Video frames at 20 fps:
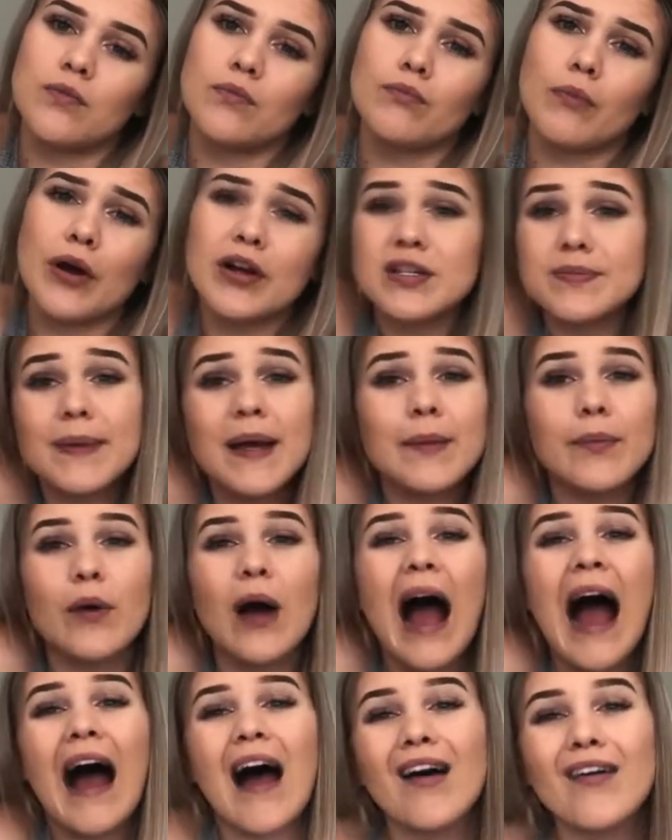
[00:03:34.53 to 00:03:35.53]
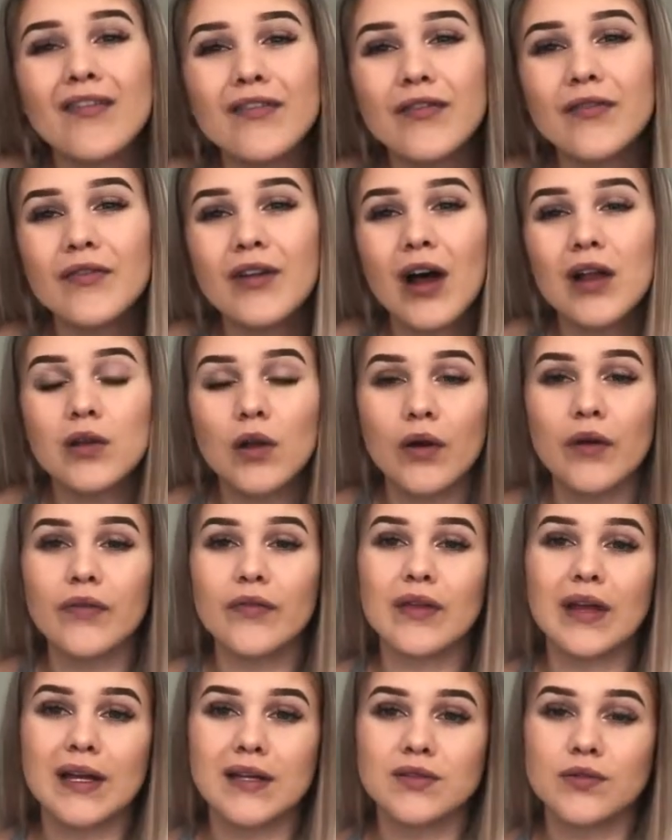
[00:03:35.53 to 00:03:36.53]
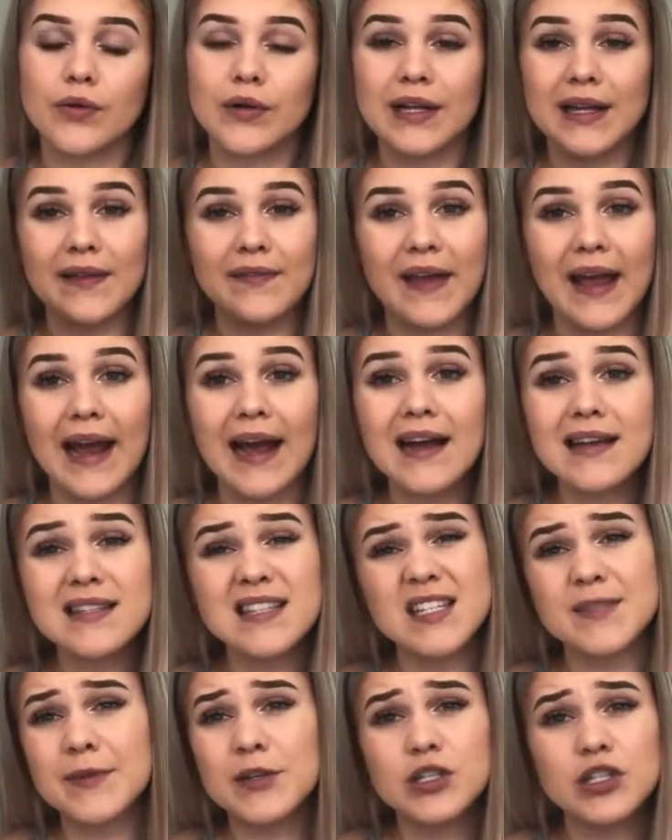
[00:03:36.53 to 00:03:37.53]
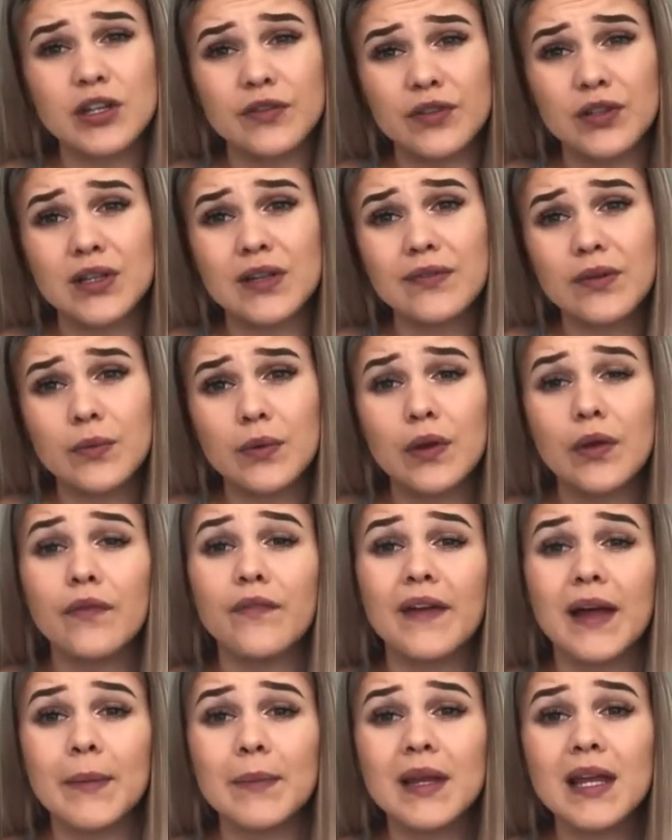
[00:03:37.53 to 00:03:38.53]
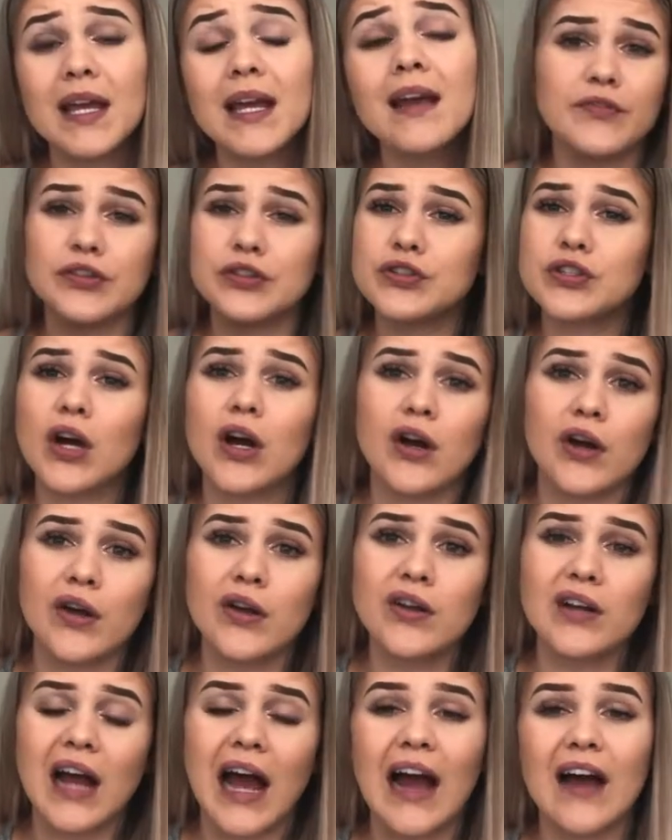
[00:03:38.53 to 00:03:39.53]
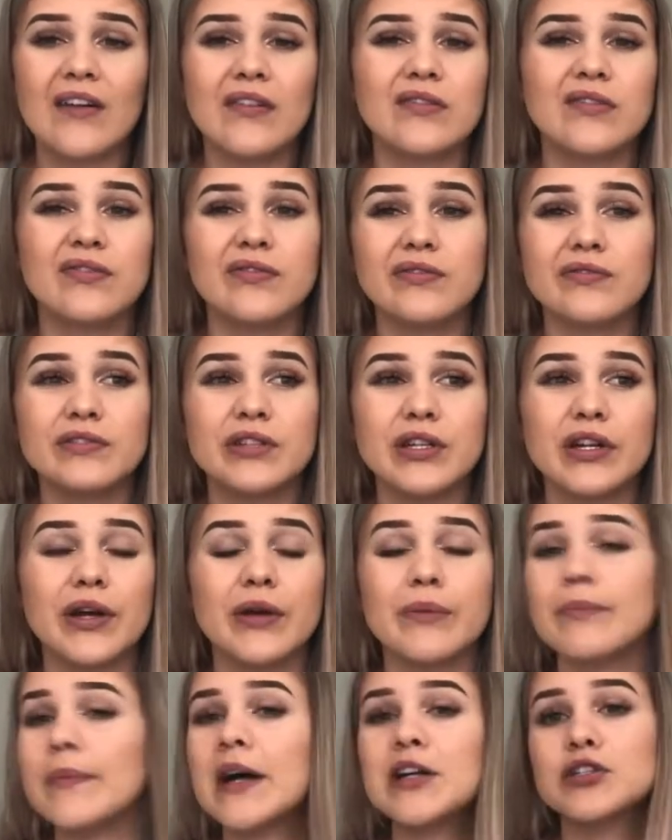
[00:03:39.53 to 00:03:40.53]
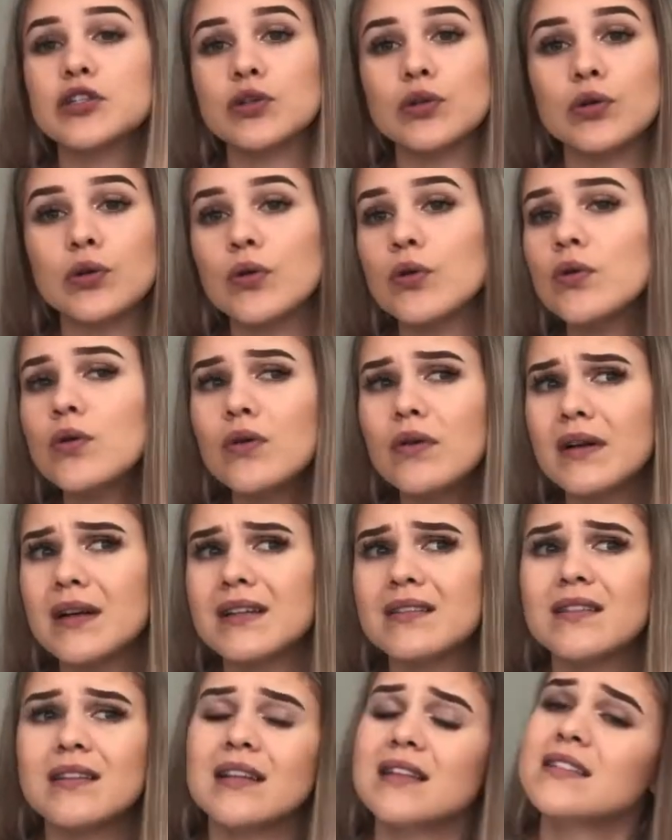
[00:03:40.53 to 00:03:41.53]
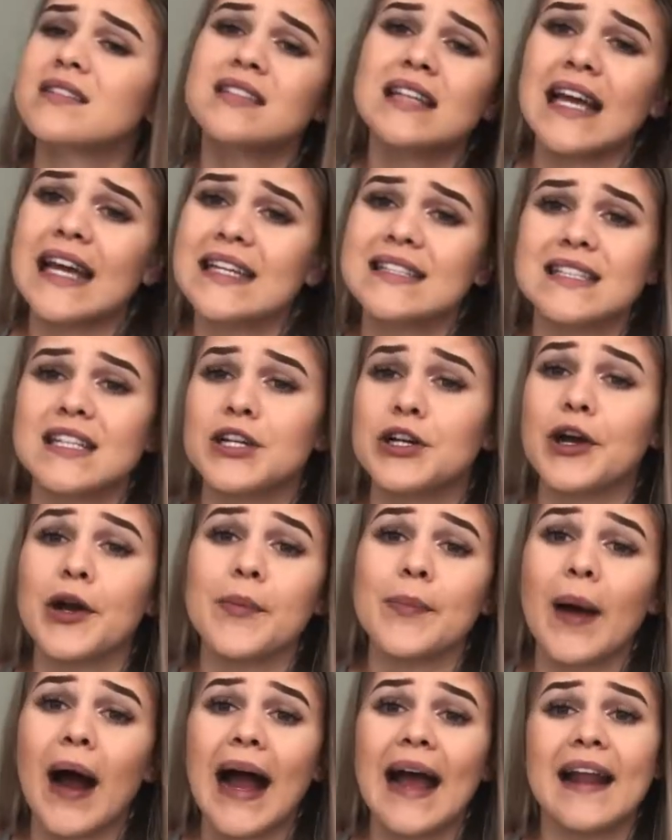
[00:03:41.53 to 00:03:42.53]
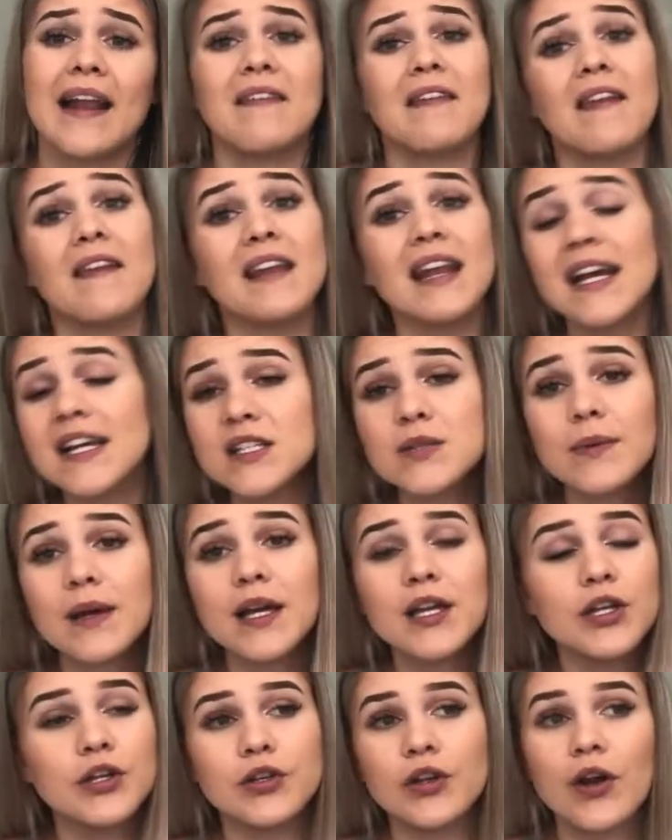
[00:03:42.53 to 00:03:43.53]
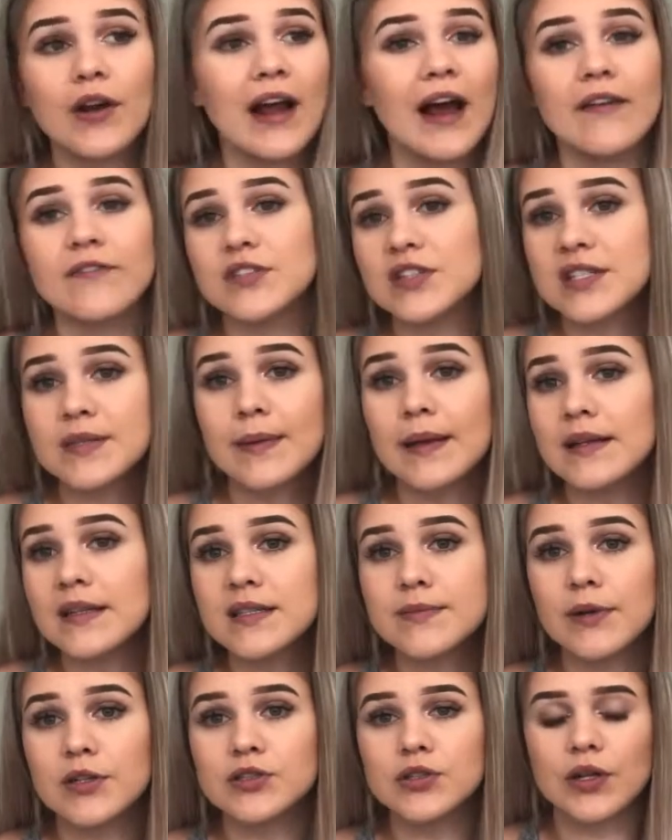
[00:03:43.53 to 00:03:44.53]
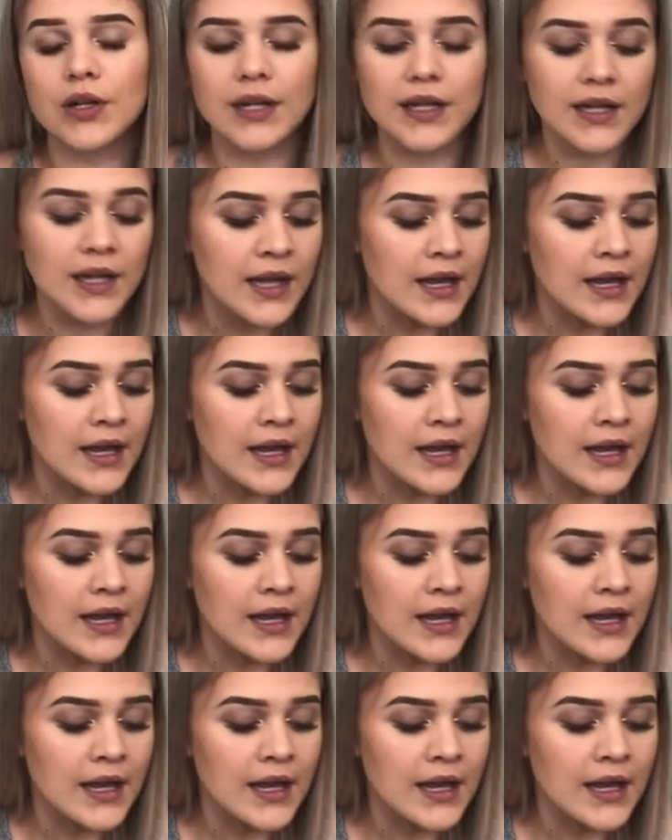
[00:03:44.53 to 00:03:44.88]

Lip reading: Most people have a lot of things already in their house, especially if you're living with your family. If you don't have, you know, much at all, it's easy to go buy it, and then the next week you don't have to spend as much on it.